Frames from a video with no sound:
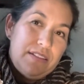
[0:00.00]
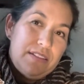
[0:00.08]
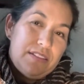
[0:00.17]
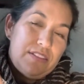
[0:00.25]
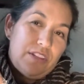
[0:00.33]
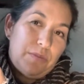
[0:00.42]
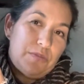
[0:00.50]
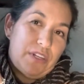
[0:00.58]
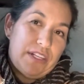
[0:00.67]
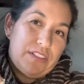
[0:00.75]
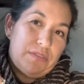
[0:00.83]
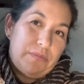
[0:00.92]
Stop
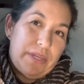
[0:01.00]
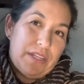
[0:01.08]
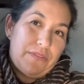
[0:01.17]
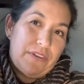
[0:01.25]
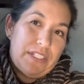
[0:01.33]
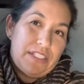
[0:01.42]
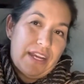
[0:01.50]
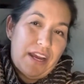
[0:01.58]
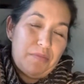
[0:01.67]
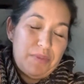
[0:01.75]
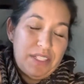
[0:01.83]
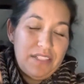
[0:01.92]
Trying to Make Fetch
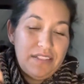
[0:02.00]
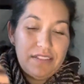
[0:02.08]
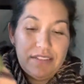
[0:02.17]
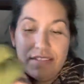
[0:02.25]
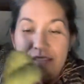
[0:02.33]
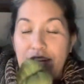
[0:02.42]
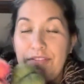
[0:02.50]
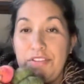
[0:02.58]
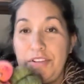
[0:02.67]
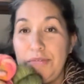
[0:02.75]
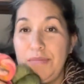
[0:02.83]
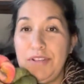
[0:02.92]
Happen
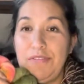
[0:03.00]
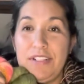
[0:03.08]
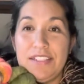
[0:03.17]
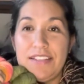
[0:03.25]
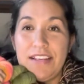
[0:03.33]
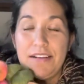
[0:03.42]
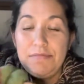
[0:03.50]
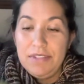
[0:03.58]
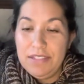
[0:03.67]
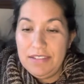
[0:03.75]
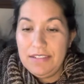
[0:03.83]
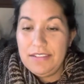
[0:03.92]
after my friend Sam
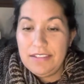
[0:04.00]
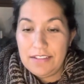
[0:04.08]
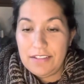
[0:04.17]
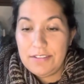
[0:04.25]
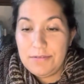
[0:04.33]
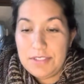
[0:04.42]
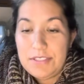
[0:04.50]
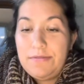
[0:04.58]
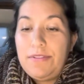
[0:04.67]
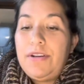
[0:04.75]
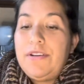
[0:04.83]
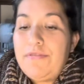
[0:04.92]
that was
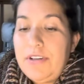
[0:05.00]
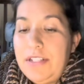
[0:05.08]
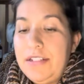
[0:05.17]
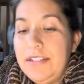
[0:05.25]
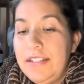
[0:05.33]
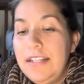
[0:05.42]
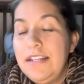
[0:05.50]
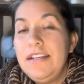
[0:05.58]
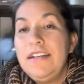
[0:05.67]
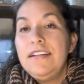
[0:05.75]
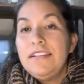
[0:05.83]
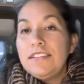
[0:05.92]
very fun
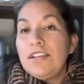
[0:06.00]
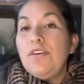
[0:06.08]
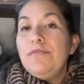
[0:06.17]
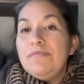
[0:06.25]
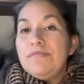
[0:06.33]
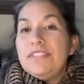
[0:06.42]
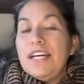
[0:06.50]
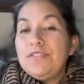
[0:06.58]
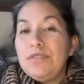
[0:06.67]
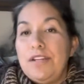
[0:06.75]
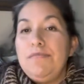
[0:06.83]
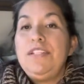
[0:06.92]
so that's
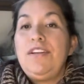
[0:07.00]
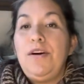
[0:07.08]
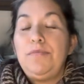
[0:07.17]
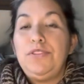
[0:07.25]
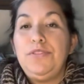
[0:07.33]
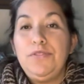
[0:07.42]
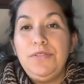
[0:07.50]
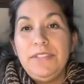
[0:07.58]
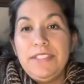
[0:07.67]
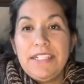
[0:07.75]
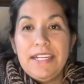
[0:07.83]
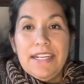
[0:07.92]
what I've been up to
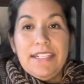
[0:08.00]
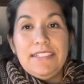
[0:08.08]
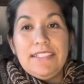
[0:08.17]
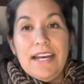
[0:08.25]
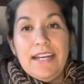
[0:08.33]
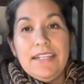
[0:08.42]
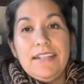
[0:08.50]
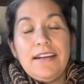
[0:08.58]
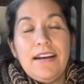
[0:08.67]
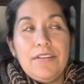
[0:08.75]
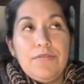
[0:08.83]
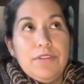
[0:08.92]
and dyeing
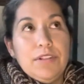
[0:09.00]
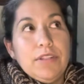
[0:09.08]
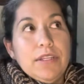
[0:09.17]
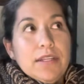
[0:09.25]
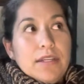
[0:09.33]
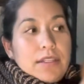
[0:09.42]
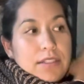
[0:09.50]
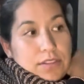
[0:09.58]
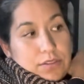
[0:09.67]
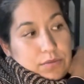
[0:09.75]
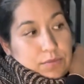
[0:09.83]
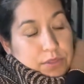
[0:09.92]
I feel like I need
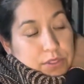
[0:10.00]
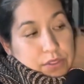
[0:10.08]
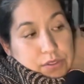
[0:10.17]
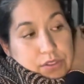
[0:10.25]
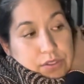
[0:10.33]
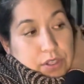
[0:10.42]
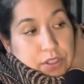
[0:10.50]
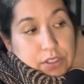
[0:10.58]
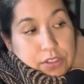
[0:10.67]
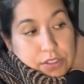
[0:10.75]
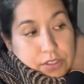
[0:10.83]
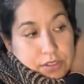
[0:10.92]
to put those
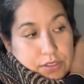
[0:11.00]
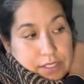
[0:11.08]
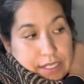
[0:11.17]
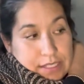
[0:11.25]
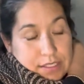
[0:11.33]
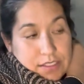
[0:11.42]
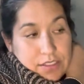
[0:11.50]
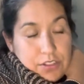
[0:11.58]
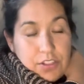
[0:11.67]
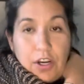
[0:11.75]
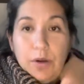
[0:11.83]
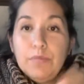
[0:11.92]
colors on the Etsy
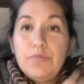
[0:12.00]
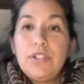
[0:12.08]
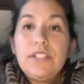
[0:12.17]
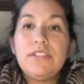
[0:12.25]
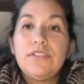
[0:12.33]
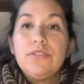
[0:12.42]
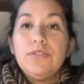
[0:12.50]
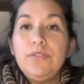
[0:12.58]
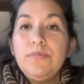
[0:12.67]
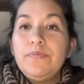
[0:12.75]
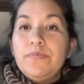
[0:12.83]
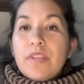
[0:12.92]
shop pretty soon
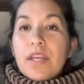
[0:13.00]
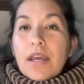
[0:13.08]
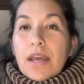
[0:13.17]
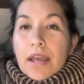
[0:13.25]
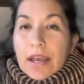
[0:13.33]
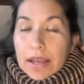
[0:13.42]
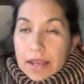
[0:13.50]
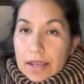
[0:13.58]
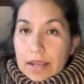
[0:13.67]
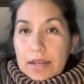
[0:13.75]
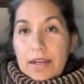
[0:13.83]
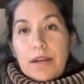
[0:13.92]

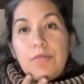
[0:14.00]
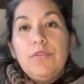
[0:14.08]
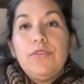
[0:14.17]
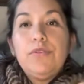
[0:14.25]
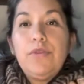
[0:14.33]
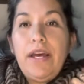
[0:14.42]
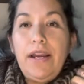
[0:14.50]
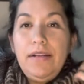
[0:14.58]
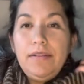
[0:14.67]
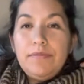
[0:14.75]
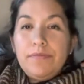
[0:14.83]
and I will do that